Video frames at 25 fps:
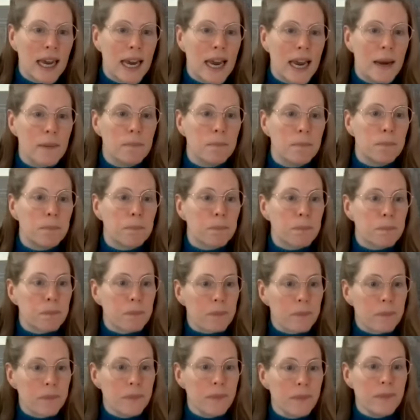Um,
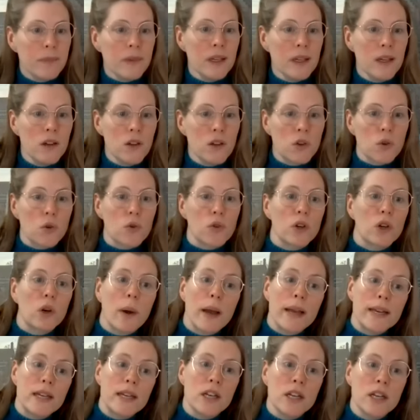so the
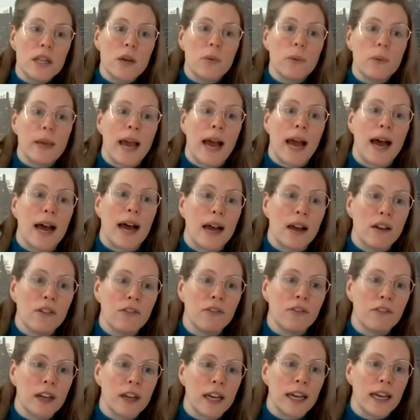question that we
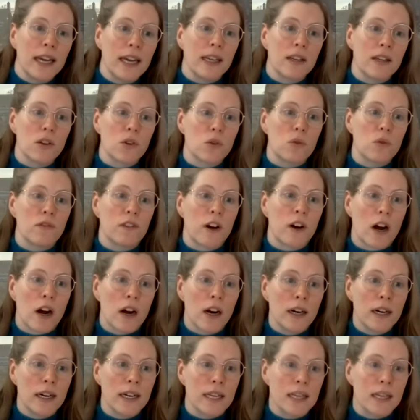have so
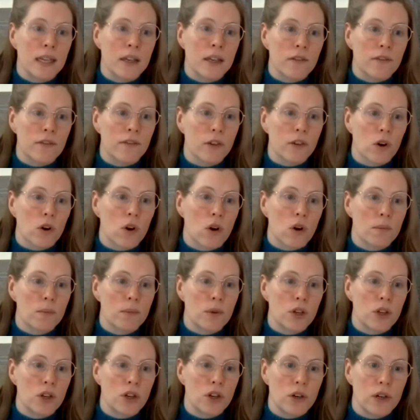far is
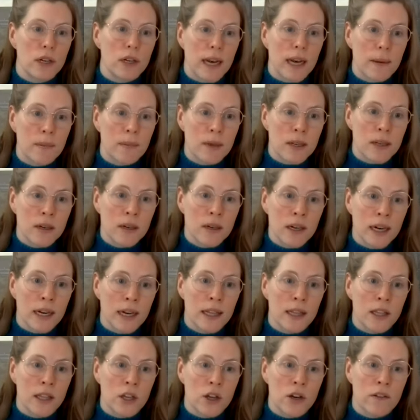from Stuart Dempster
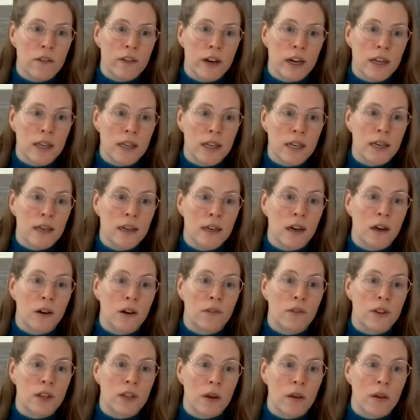at the University
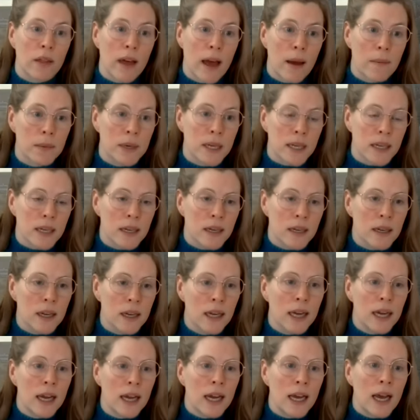of
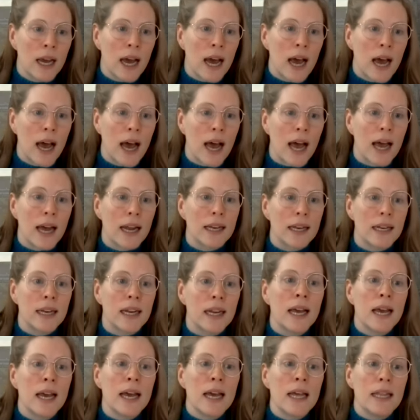Southampton,
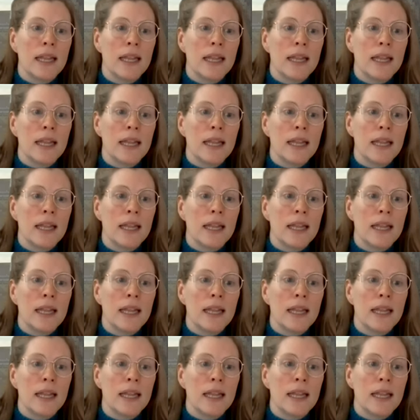and